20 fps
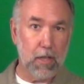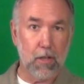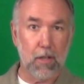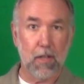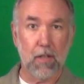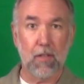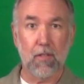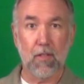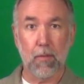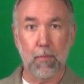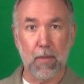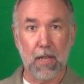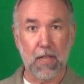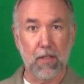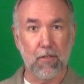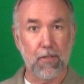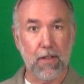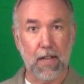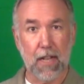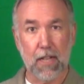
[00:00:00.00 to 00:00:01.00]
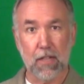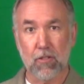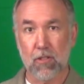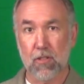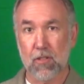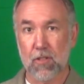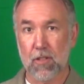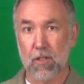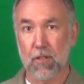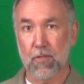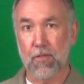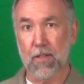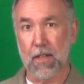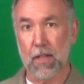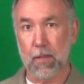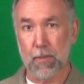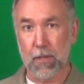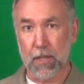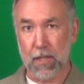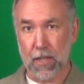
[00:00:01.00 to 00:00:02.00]
units and manufacturers that are
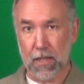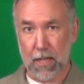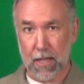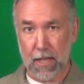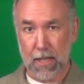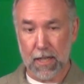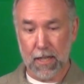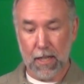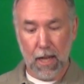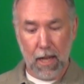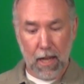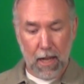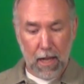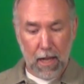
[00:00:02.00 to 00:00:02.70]
available online,